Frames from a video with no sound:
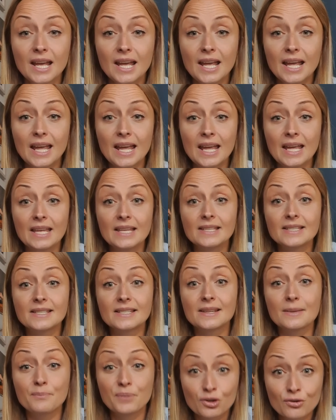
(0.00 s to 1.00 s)

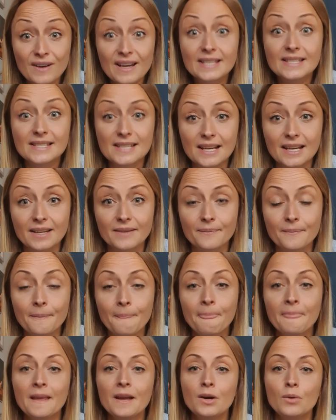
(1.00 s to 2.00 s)
is progressing.
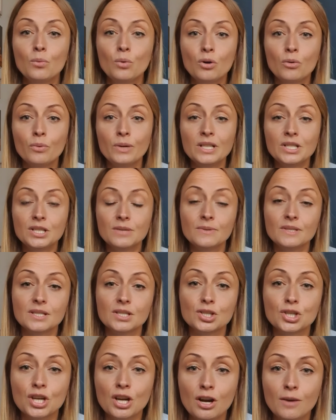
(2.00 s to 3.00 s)
What we do as a
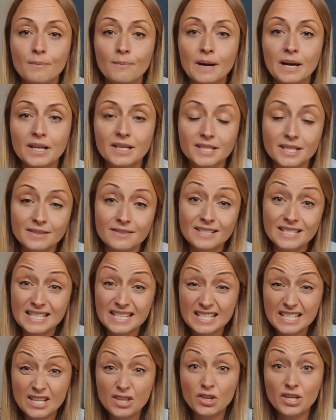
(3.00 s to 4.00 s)
childminder
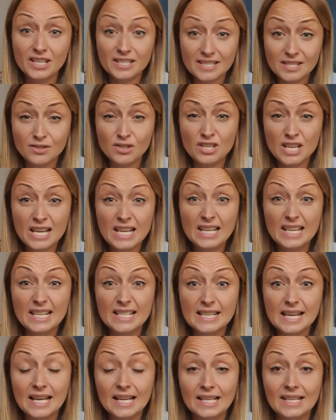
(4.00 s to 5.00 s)
is nearly
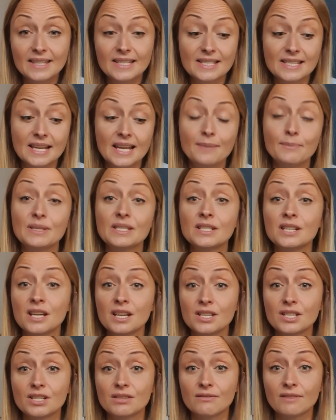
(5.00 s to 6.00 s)
exactly the same as
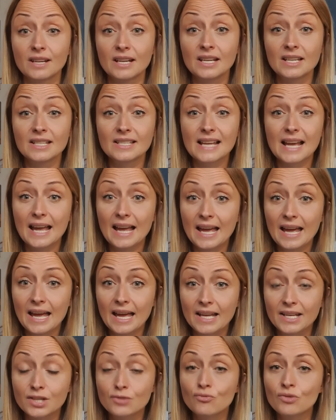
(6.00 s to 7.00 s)
nurseries
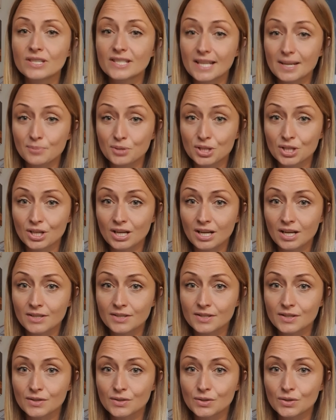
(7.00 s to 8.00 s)
and reception
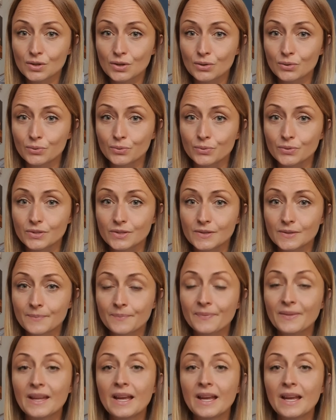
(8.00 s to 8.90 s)
class at schools.